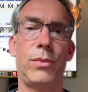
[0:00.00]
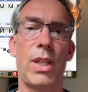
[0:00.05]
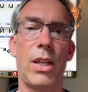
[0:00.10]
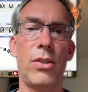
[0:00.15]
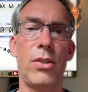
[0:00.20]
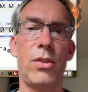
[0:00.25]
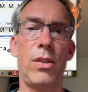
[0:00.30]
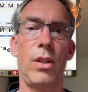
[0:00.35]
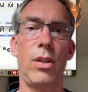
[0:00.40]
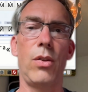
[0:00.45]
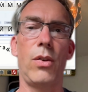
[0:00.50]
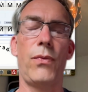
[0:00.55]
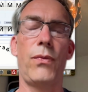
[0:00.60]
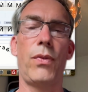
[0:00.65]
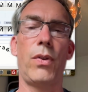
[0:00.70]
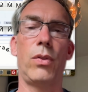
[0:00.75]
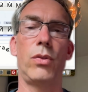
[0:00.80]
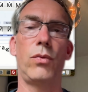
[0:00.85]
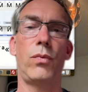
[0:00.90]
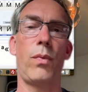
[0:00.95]
testing your
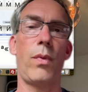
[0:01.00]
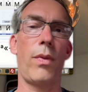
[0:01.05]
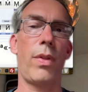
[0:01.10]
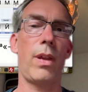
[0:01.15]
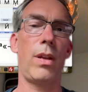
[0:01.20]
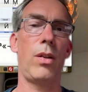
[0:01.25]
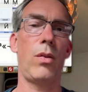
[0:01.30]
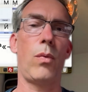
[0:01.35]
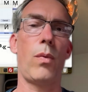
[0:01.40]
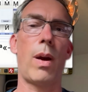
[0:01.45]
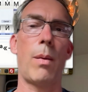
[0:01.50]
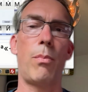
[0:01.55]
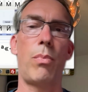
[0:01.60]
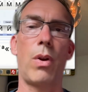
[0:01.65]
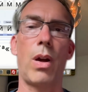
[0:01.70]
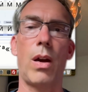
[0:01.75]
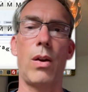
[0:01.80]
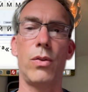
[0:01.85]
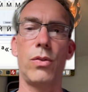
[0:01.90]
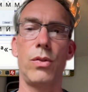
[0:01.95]
font within the web
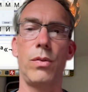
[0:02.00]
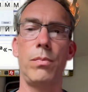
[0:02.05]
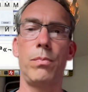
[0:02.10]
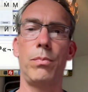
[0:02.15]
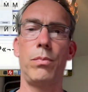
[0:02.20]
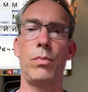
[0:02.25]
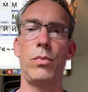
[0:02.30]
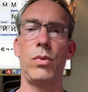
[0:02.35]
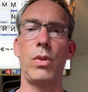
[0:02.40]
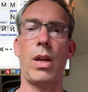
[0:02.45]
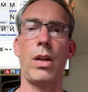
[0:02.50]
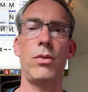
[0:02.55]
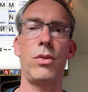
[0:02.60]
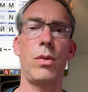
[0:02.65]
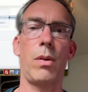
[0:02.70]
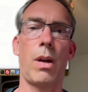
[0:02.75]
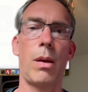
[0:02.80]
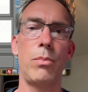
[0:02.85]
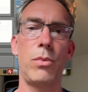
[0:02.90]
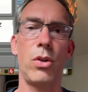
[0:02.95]
browser.
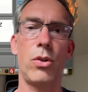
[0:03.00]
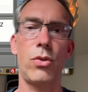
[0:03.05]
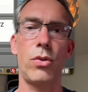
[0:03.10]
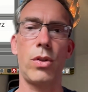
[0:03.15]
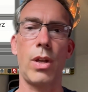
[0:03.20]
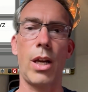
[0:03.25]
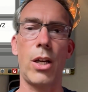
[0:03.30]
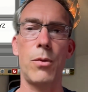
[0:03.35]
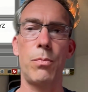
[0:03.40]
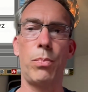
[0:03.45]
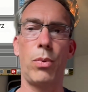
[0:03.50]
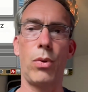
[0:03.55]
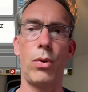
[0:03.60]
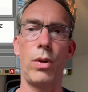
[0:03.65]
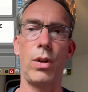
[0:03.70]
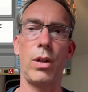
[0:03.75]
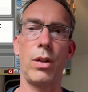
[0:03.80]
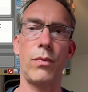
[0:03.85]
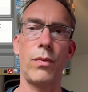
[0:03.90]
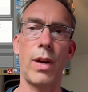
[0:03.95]
I'm just
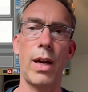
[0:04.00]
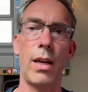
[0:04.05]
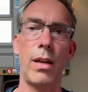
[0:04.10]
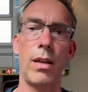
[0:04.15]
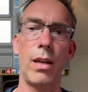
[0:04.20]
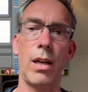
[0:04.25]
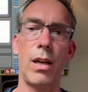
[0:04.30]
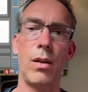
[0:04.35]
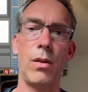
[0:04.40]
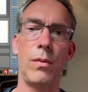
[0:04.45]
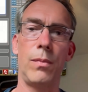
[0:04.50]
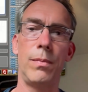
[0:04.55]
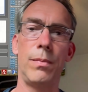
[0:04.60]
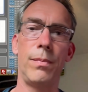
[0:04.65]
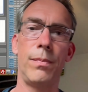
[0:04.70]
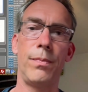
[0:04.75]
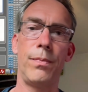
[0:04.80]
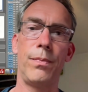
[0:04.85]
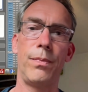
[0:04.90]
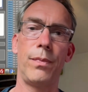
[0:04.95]
exporting it right now,
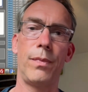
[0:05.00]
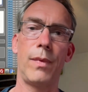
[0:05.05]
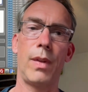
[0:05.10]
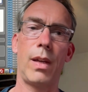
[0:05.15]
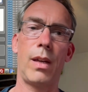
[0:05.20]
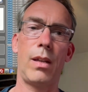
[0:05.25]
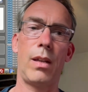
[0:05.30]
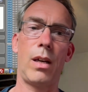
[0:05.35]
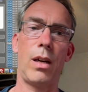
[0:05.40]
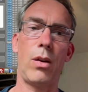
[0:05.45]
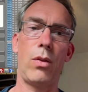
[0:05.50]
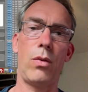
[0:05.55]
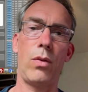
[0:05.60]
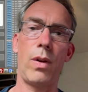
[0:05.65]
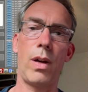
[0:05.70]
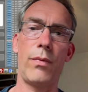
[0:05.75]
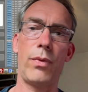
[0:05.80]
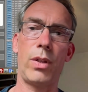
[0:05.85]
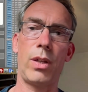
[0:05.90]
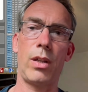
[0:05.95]
and now you
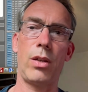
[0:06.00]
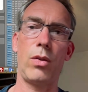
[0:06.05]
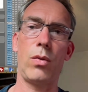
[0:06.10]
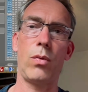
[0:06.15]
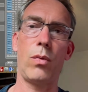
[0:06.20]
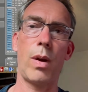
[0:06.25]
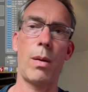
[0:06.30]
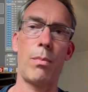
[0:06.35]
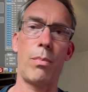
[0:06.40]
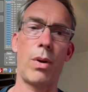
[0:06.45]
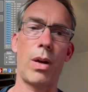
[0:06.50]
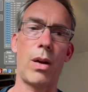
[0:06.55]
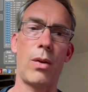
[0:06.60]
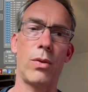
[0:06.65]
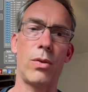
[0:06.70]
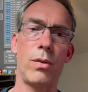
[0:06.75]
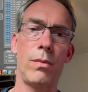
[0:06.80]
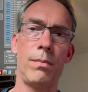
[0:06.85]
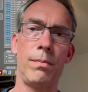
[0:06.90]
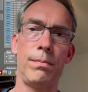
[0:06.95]
have it in your web
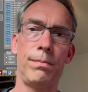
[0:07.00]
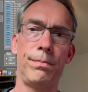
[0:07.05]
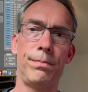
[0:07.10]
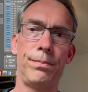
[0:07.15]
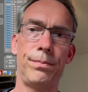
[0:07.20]
browser,